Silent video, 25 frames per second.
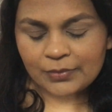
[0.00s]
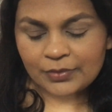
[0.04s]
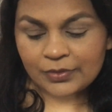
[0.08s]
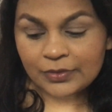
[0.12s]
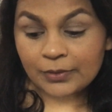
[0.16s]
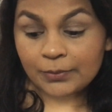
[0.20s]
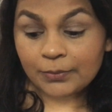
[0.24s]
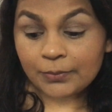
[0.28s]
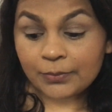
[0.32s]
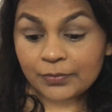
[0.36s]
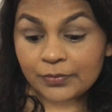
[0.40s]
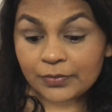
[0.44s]

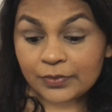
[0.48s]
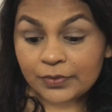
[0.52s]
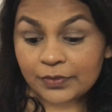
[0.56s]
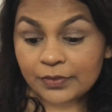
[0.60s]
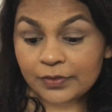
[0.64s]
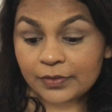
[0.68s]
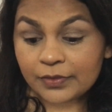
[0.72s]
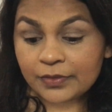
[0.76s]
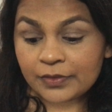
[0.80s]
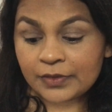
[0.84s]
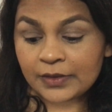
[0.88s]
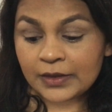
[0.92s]

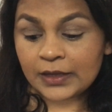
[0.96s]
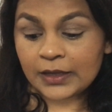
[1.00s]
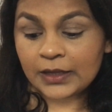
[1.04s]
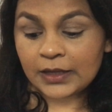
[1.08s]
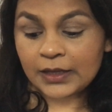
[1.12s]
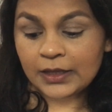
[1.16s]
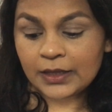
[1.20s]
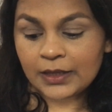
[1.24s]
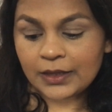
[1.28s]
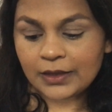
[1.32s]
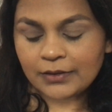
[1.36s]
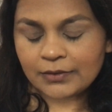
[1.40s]

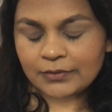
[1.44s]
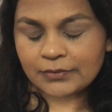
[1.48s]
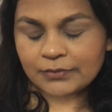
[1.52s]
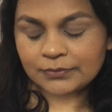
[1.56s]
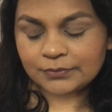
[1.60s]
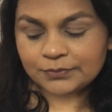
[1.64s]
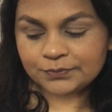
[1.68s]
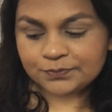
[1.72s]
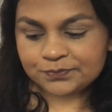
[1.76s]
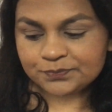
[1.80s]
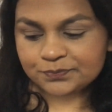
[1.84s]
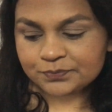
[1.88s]
The
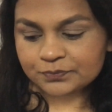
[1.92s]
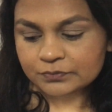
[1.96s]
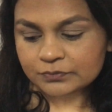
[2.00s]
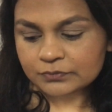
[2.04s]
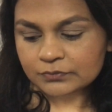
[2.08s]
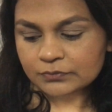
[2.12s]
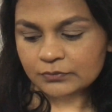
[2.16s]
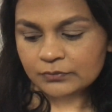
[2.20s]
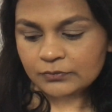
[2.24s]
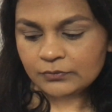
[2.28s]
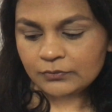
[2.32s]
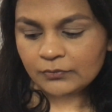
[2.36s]

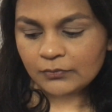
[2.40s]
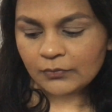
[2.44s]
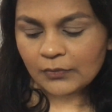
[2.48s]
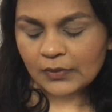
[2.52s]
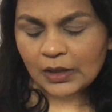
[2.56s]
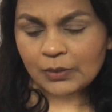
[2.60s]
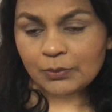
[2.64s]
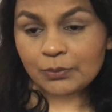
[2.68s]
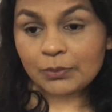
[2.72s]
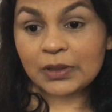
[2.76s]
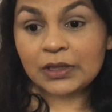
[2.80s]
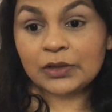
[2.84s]

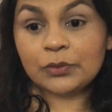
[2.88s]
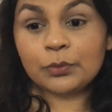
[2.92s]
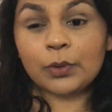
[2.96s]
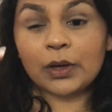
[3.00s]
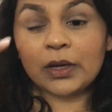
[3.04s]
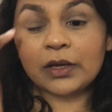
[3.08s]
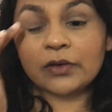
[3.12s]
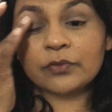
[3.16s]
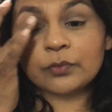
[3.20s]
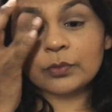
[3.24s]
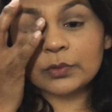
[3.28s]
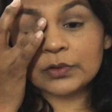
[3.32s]

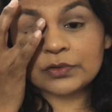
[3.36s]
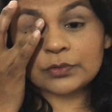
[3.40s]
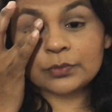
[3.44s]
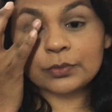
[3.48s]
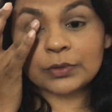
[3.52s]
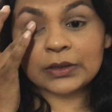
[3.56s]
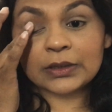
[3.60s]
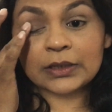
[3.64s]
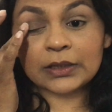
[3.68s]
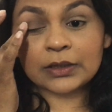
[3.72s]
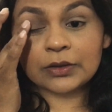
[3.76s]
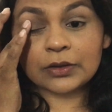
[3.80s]
midwife was
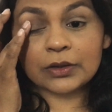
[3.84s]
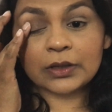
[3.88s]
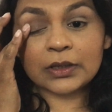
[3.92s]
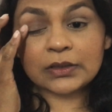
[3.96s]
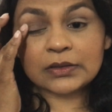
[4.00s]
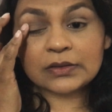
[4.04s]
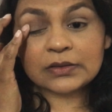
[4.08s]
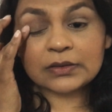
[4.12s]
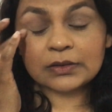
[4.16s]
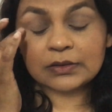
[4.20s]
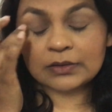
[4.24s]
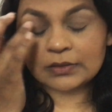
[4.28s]
really
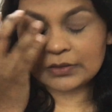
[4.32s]
good.